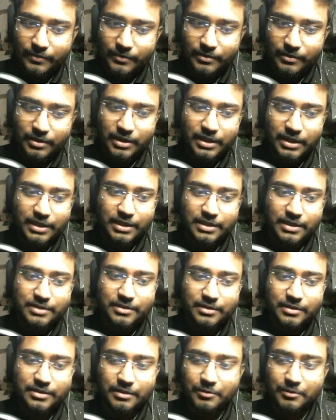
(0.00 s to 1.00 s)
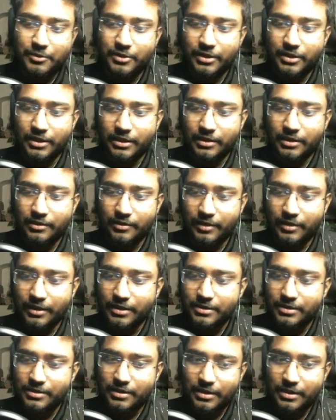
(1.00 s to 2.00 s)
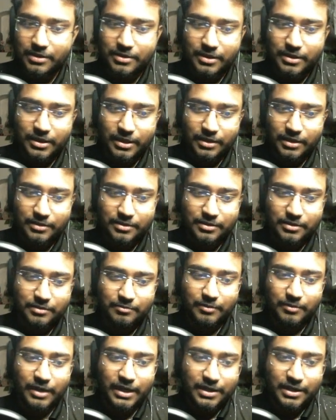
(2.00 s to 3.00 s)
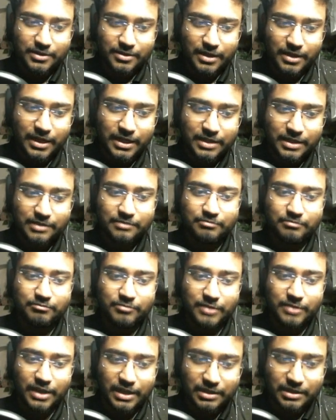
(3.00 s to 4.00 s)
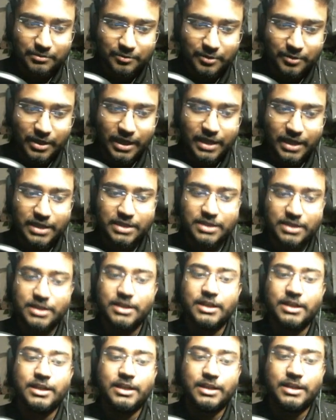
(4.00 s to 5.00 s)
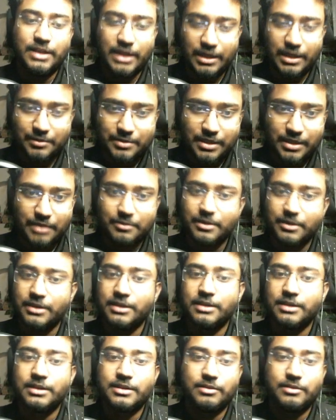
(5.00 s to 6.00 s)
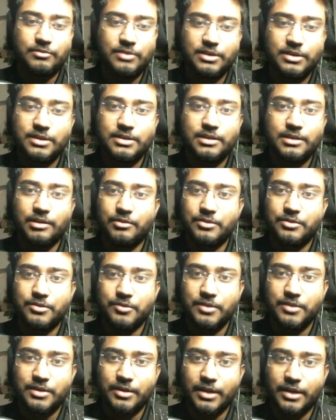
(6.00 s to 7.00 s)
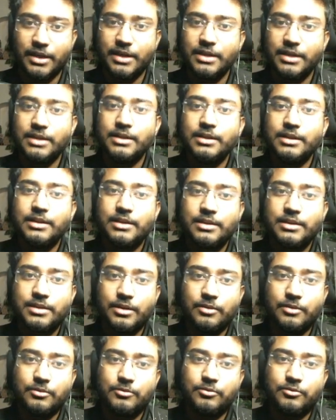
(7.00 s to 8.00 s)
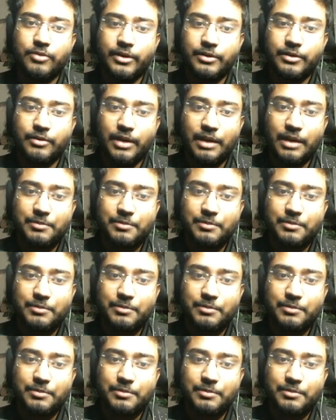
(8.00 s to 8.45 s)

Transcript: and it does everything. Okay, let's see, it's -9, -8, -7. So this is how you do it. Okay, so when you have